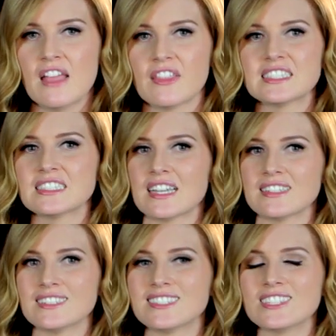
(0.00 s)
that's
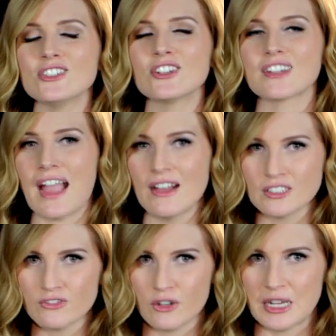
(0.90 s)
designed to steal your
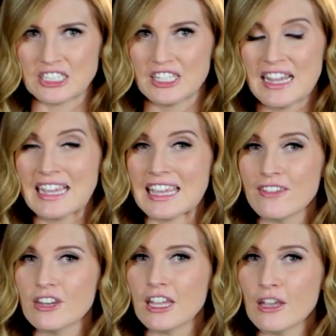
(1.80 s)
account information
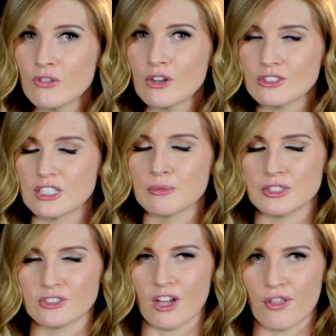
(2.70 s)
even if you're using
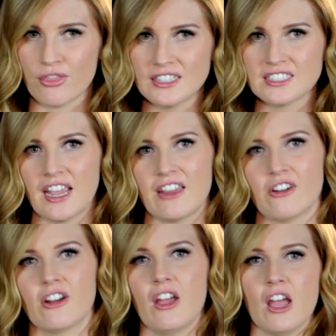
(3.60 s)
Blizzard's authenticator.